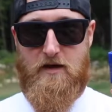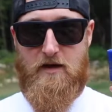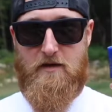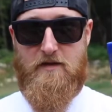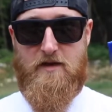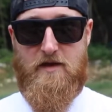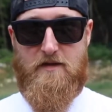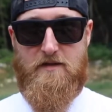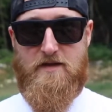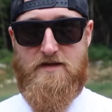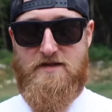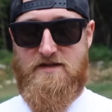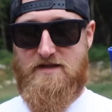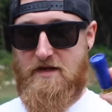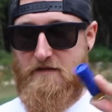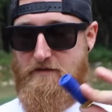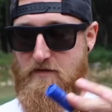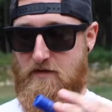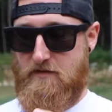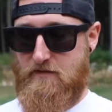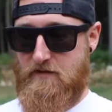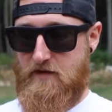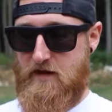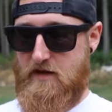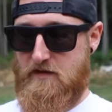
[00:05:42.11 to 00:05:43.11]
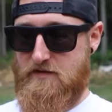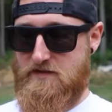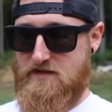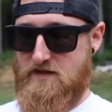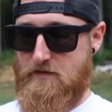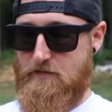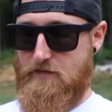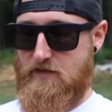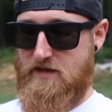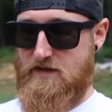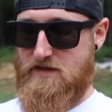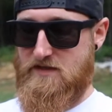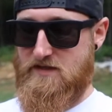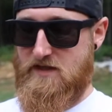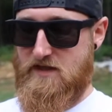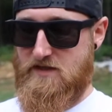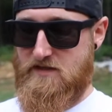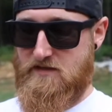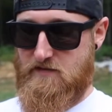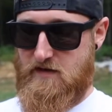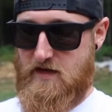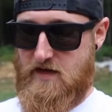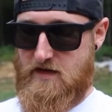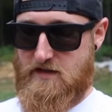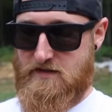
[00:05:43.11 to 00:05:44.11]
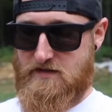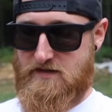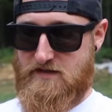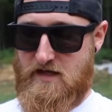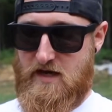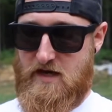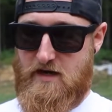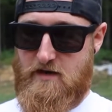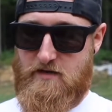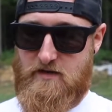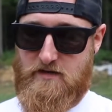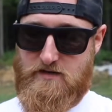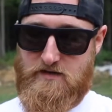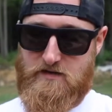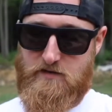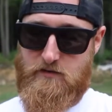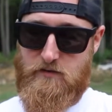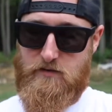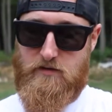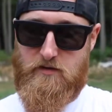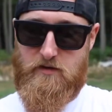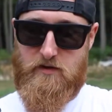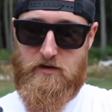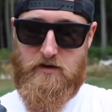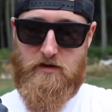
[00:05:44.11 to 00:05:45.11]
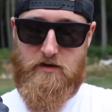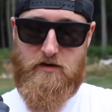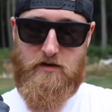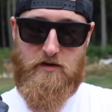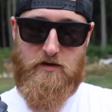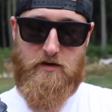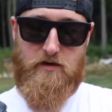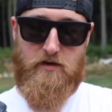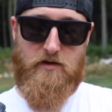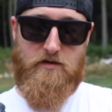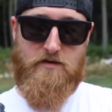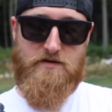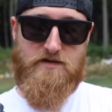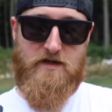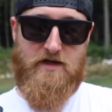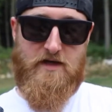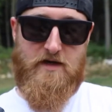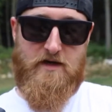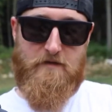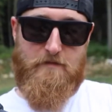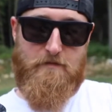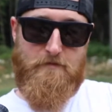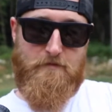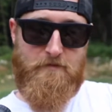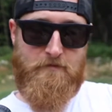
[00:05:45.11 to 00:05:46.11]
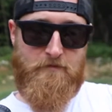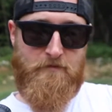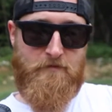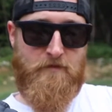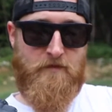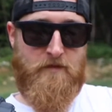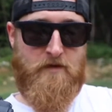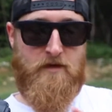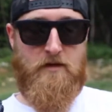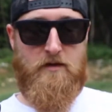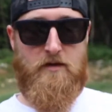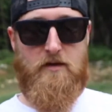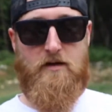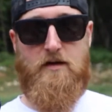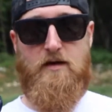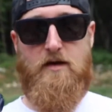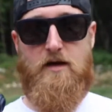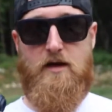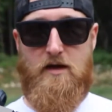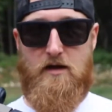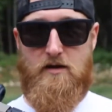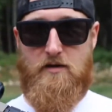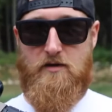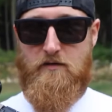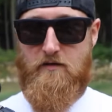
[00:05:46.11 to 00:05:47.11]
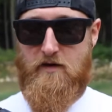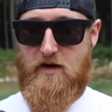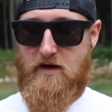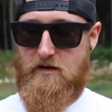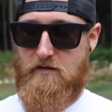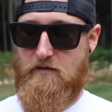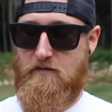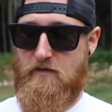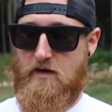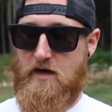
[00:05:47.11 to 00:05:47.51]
And then the 7th round simply sits right inside of this door, close it up, and you're ready to